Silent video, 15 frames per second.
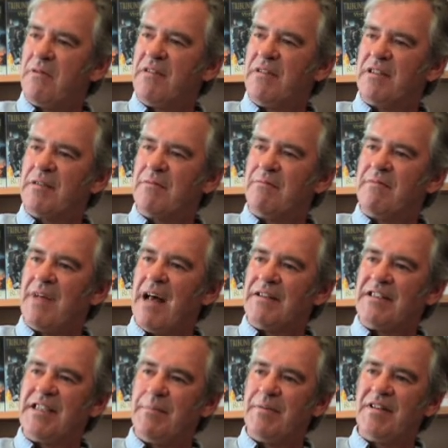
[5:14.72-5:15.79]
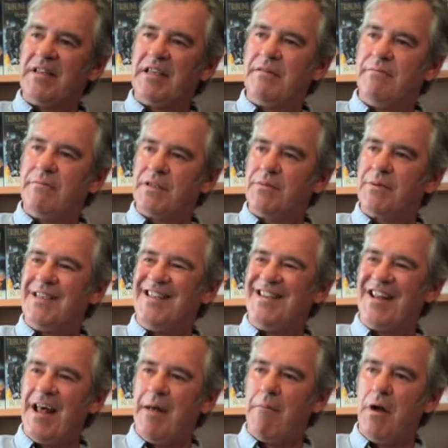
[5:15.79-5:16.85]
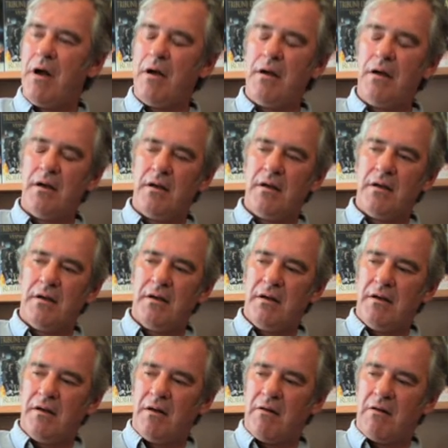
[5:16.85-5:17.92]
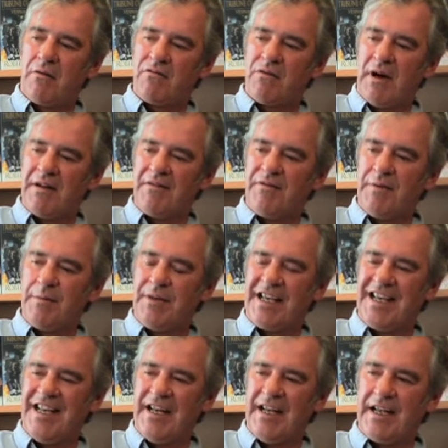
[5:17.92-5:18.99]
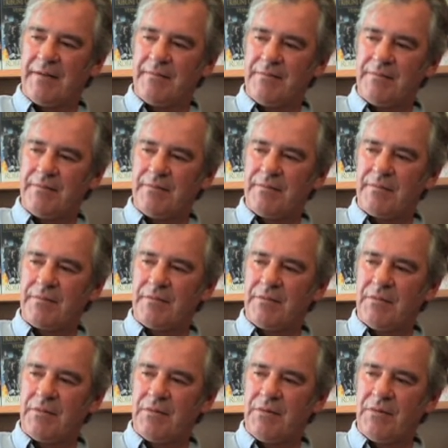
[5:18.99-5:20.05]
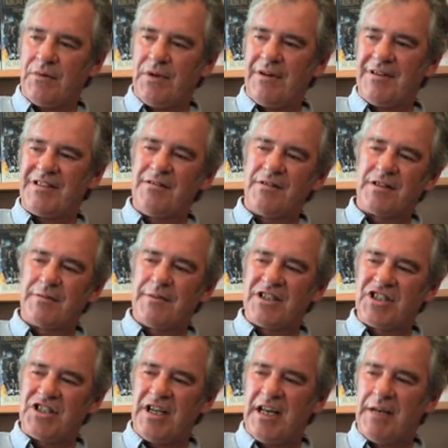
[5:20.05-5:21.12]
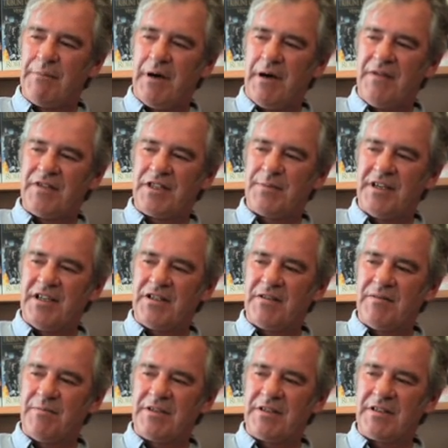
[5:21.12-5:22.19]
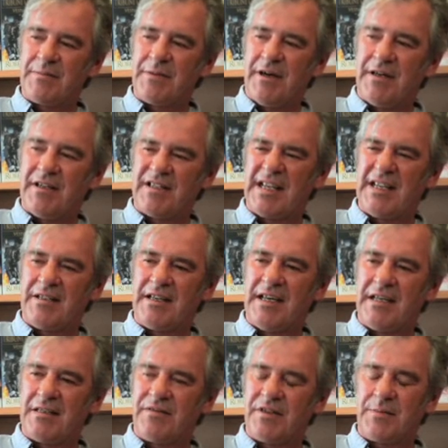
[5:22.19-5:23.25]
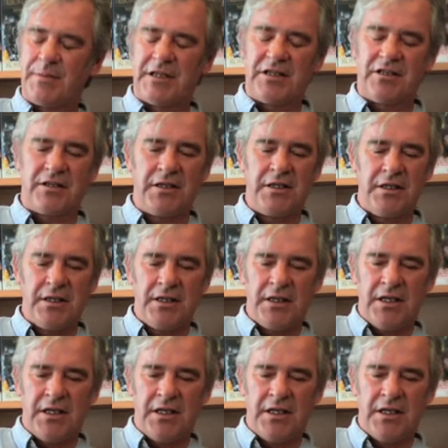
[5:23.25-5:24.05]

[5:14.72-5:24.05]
there's an antipathy between them right from the beginning. Although it's not so much shared by Vespasian, but Sabinus hates Vespasian.